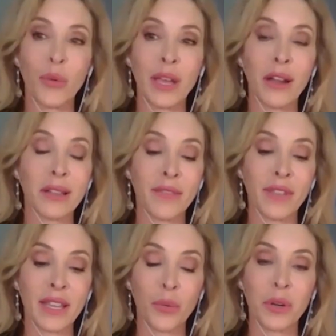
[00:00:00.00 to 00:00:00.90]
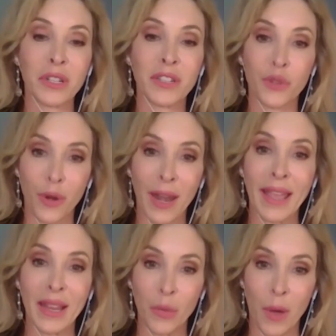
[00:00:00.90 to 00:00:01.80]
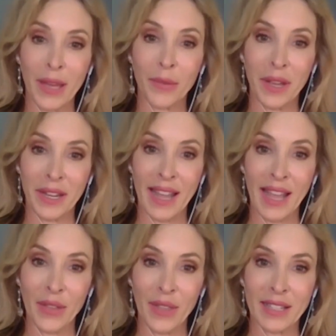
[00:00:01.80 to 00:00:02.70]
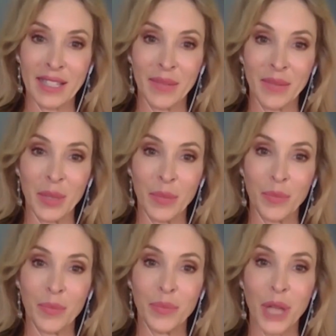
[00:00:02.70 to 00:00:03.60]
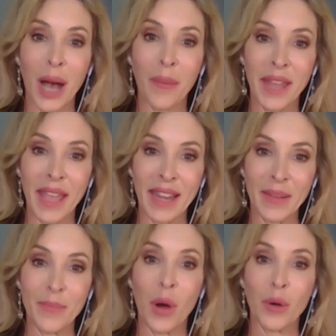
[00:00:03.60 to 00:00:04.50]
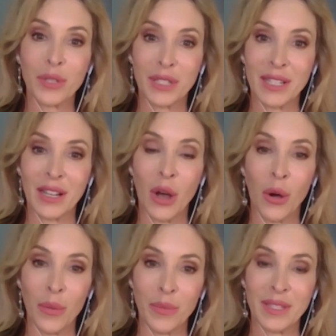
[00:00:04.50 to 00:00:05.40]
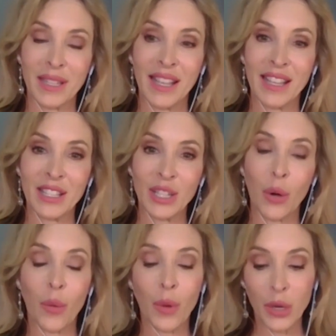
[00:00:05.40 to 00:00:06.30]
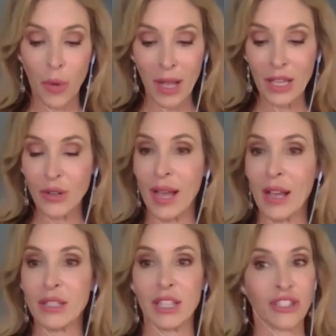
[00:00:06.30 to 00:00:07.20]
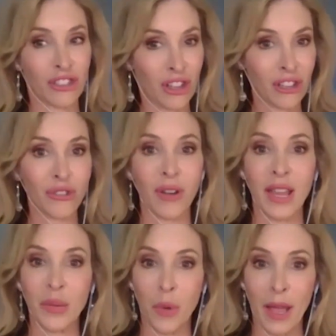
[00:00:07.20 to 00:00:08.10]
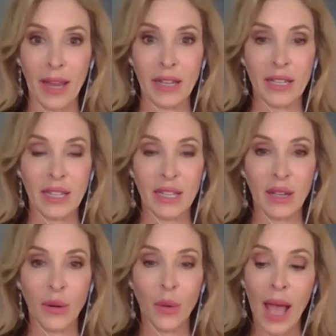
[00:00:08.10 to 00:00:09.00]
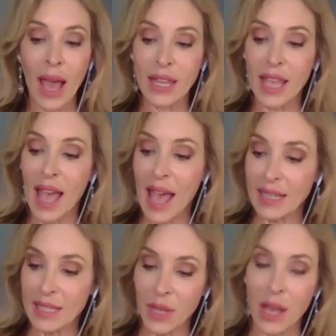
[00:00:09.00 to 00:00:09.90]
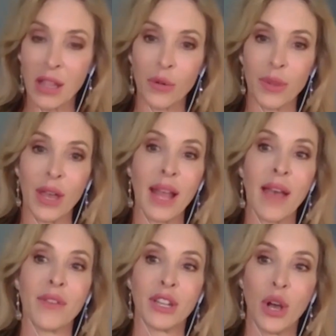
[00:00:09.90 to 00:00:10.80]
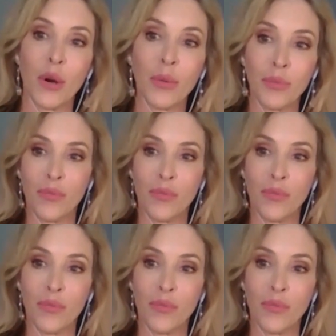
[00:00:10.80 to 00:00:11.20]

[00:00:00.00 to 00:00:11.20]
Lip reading: we are living in a world of gray and white right now. That seems to dominate most homes. So when you walk into a house that's just gray and white, How do you add some color without having to go